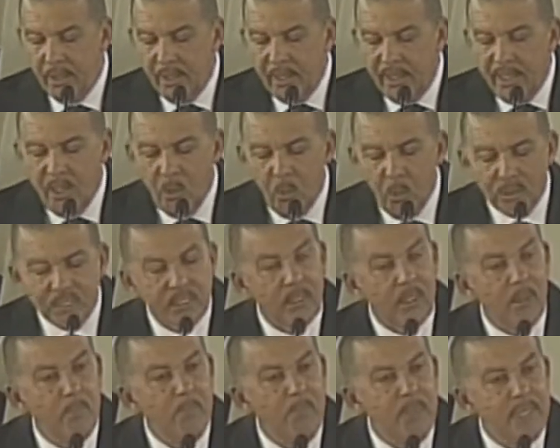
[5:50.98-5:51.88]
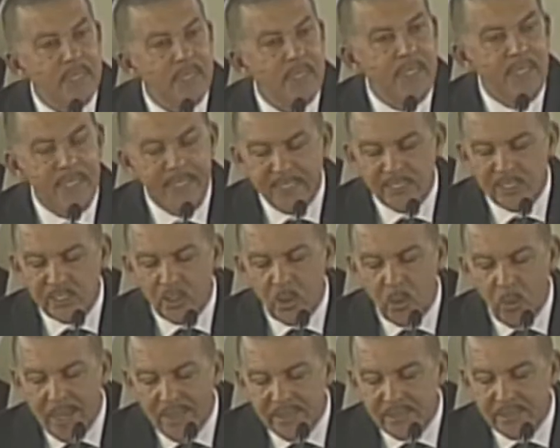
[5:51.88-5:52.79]
He was committed in his
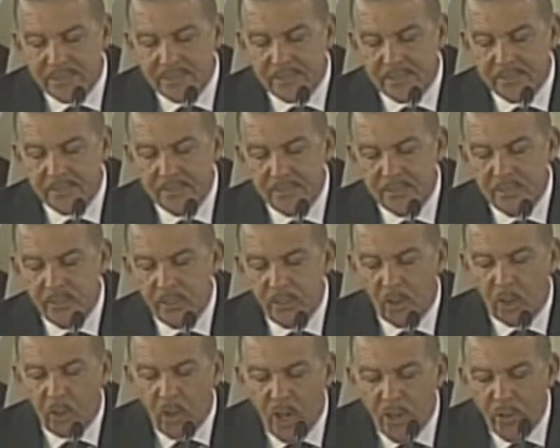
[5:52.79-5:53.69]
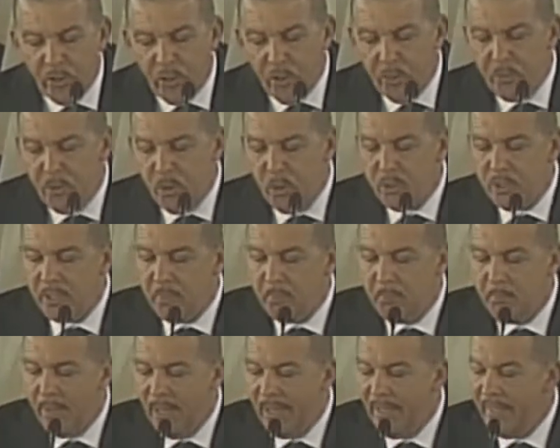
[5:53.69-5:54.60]
quest to contribute to the
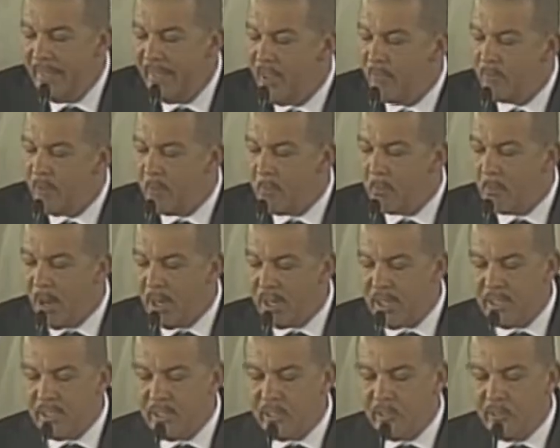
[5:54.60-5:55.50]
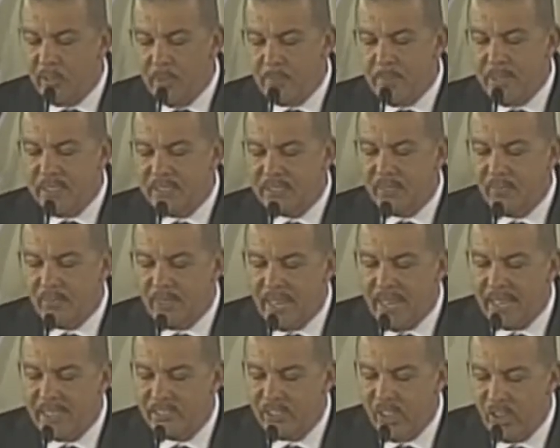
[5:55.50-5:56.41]
building of a modern Caribbean
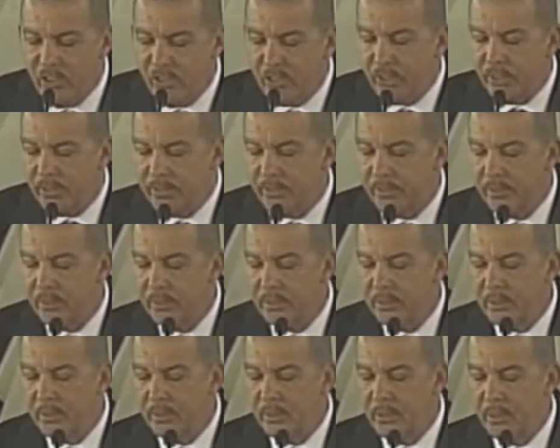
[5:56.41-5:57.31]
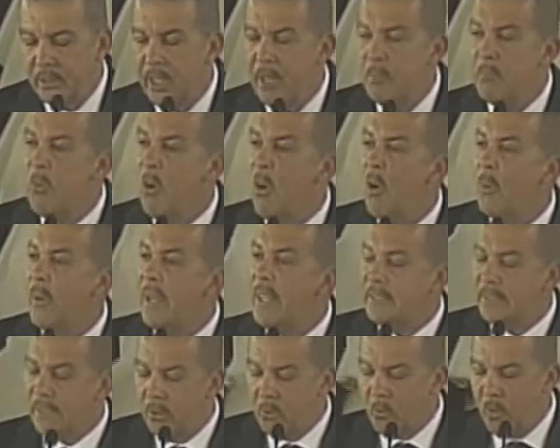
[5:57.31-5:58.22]
civilization in more
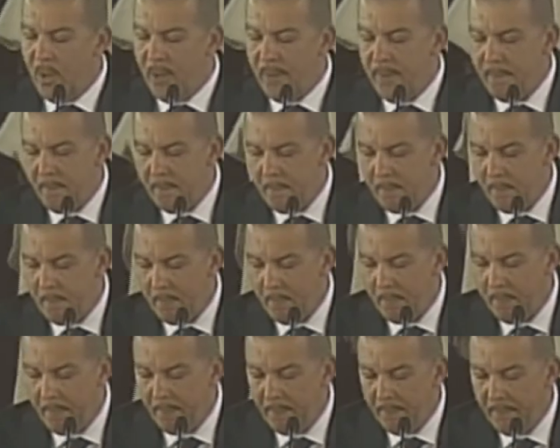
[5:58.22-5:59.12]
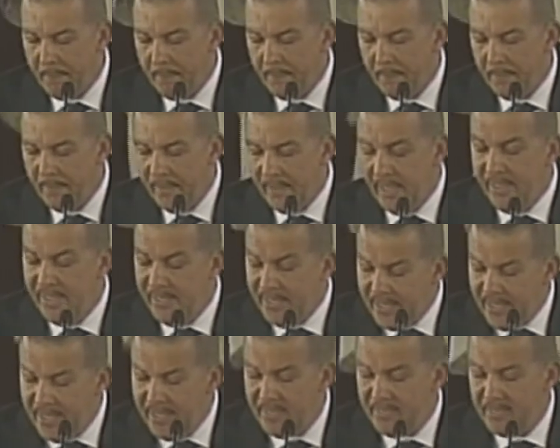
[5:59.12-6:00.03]
ways than one.
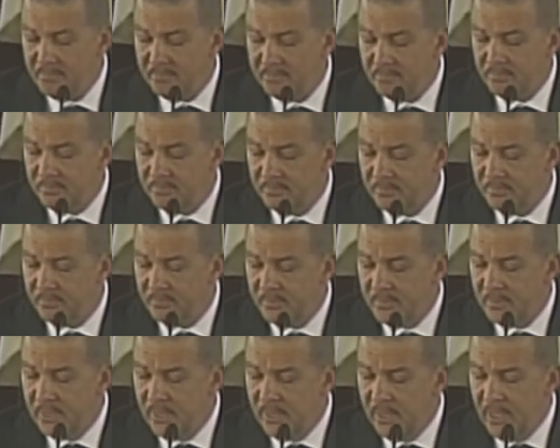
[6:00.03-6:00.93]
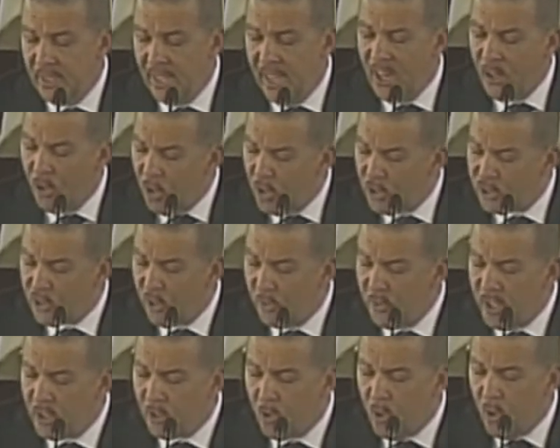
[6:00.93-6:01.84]
Indeed, I also
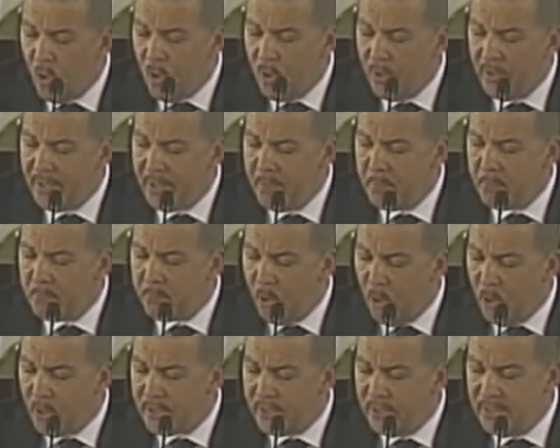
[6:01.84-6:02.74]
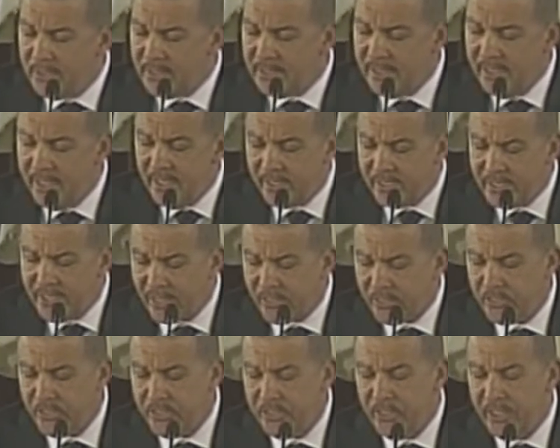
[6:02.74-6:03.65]
recall the importance
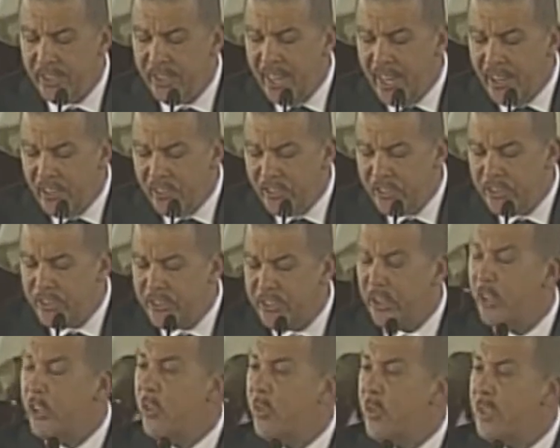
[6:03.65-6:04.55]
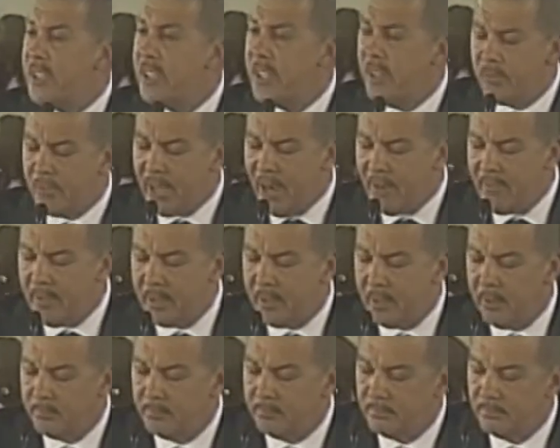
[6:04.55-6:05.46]
attached to the energy security of
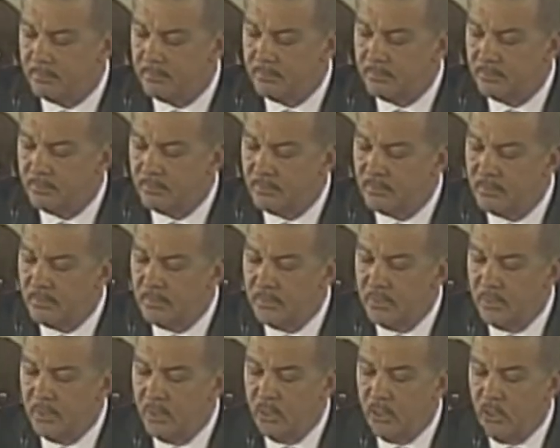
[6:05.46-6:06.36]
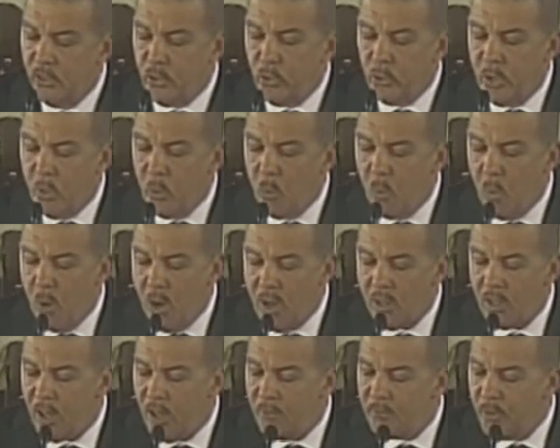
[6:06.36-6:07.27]
CARICOM through the
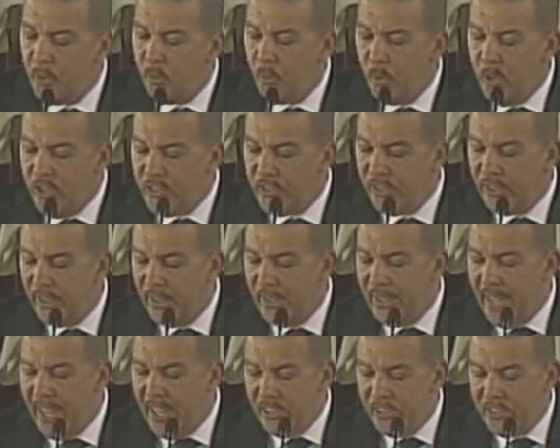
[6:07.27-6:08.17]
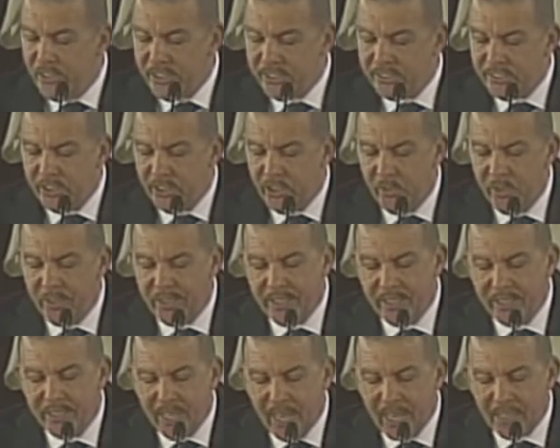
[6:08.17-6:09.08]
work of the Regional Energy
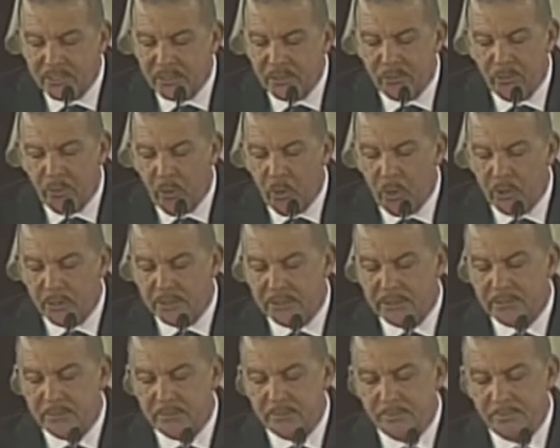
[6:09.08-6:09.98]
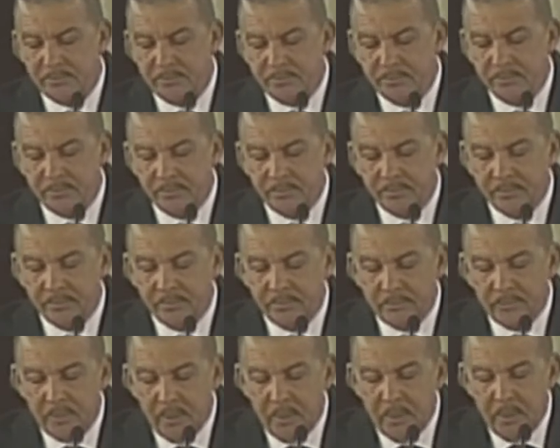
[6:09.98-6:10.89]
Security Task Force.
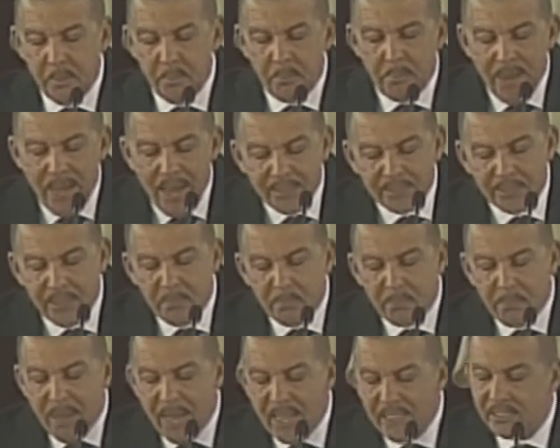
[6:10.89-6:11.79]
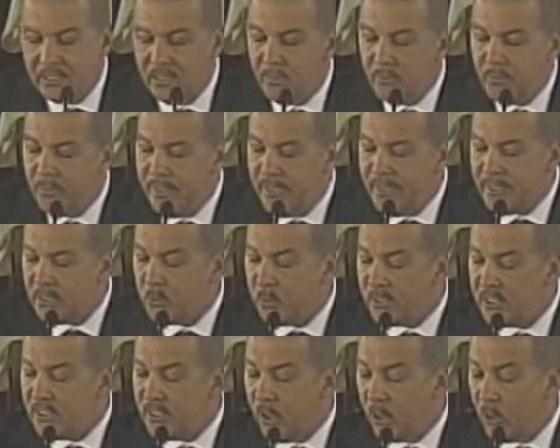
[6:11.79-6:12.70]
Part and parcel of this
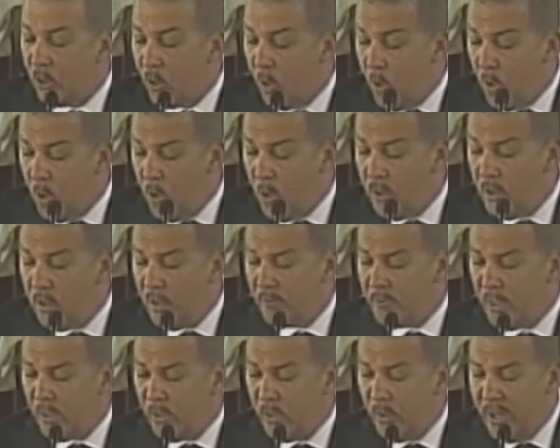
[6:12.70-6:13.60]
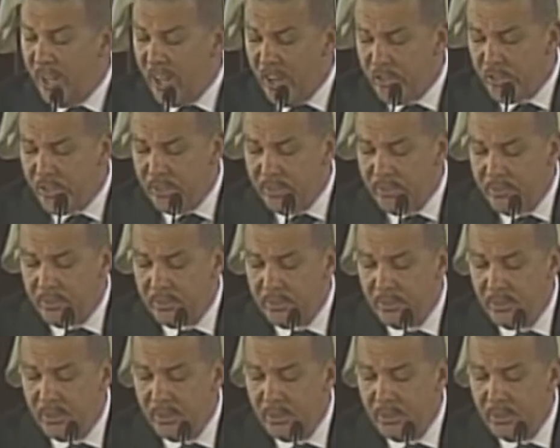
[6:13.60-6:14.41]
was the goal of the creation